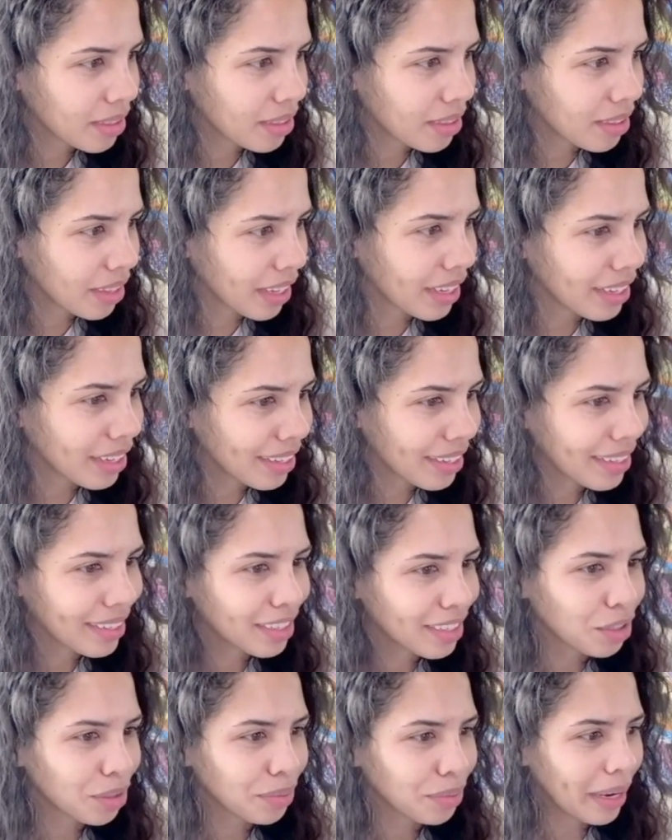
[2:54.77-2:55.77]
like
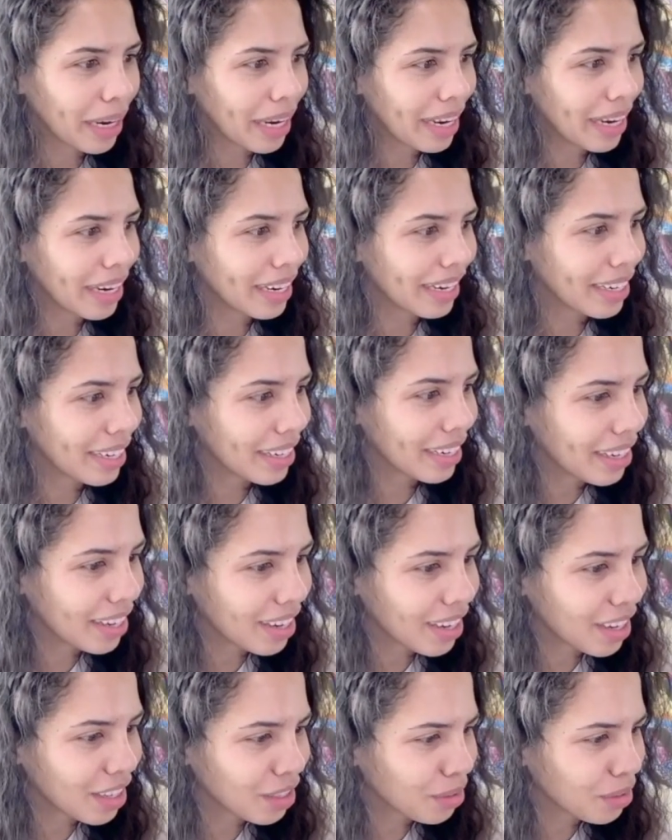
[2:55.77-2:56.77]
terrain
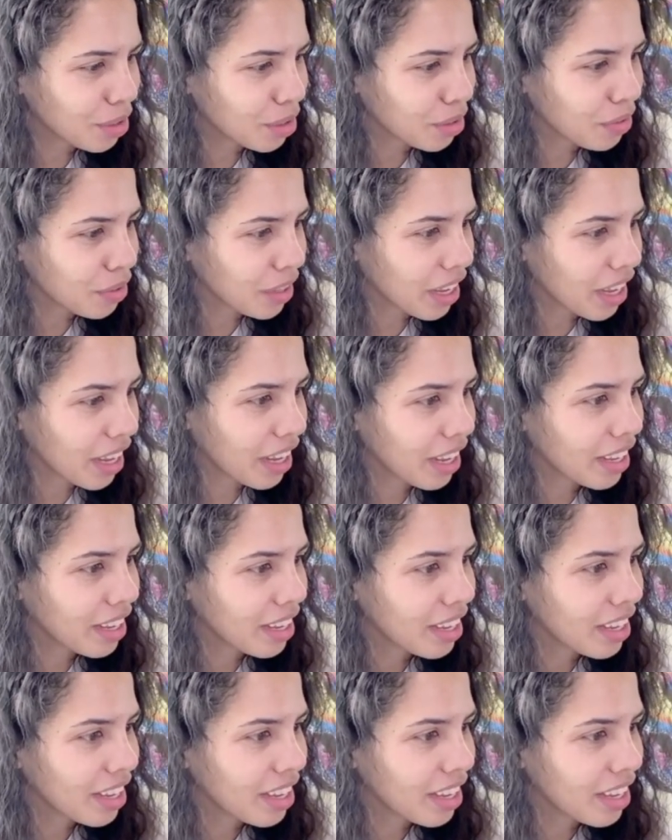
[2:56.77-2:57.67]
on the roof. Okay.